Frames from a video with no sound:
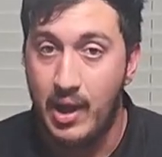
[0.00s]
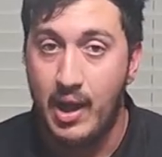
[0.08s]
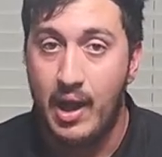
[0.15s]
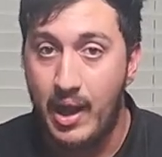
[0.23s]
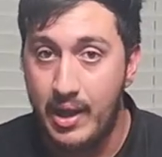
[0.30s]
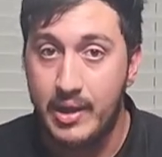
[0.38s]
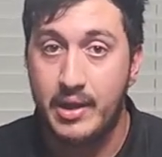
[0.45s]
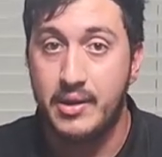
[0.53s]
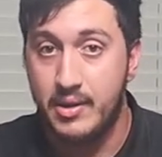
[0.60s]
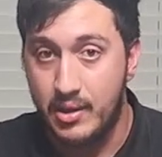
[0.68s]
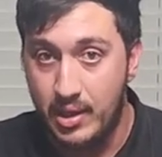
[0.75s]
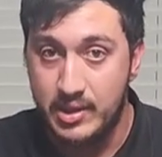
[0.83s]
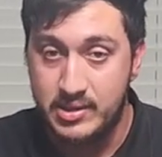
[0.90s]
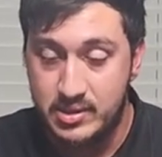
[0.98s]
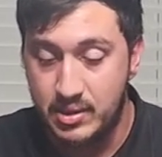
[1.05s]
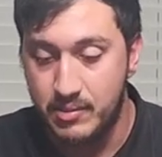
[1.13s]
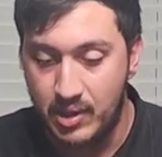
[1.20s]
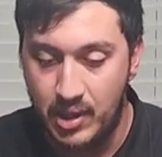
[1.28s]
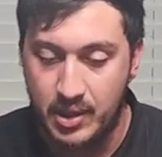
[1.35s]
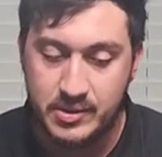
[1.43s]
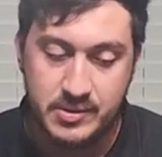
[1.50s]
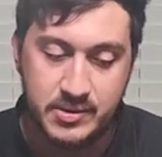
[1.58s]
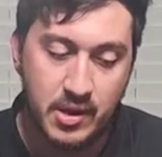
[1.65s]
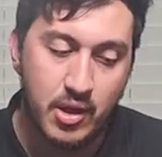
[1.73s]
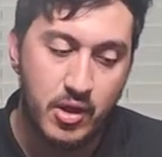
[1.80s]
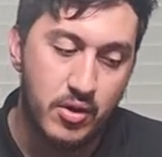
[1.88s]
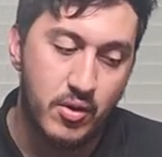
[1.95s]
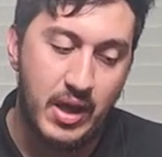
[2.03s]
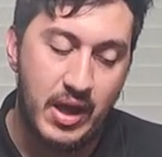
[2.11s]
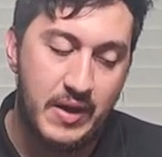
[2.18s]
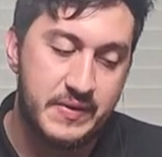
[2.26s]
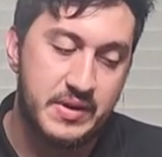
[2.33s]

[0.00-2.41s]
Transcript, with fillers: high-end custom guns, you'll have